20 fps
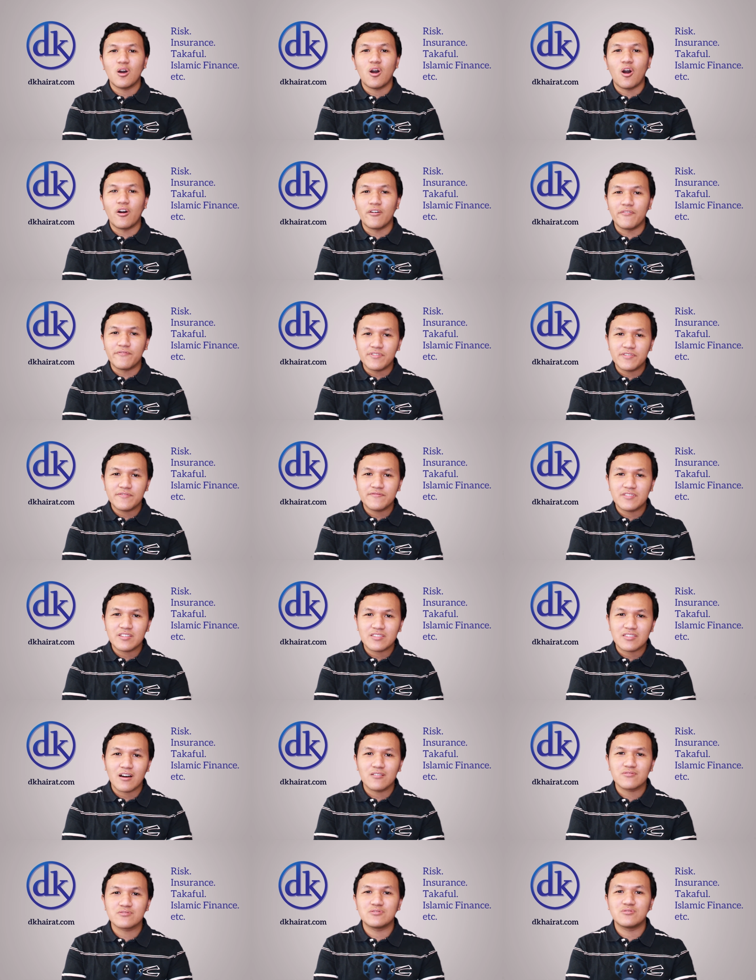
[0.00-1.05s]
of
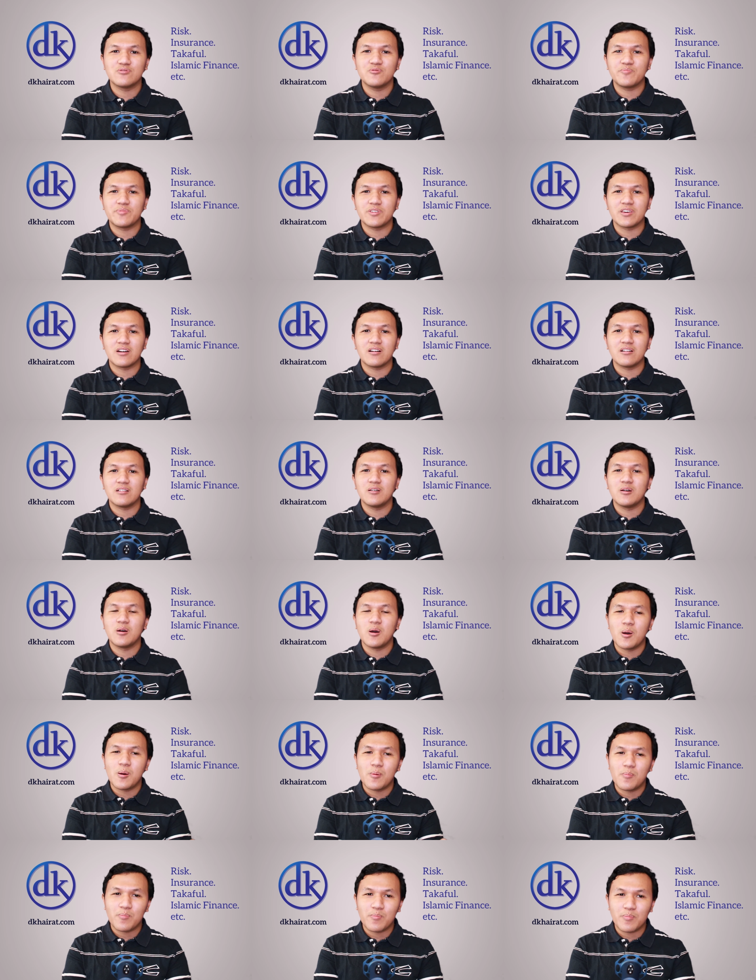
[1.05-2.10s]
50,000 rupiah
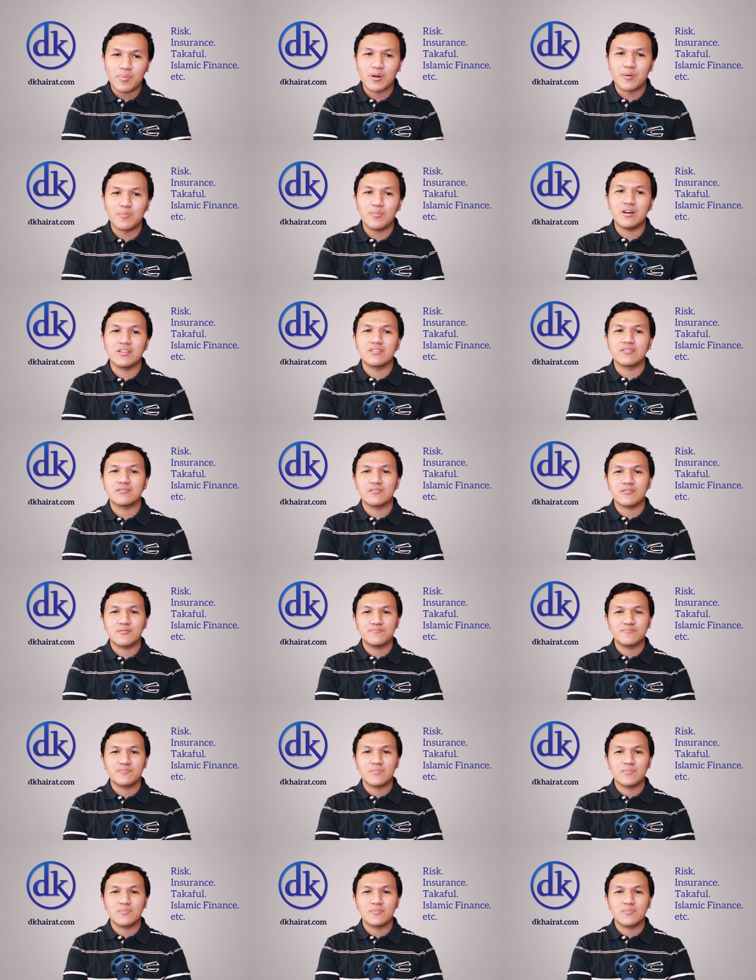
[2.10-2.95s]
per month.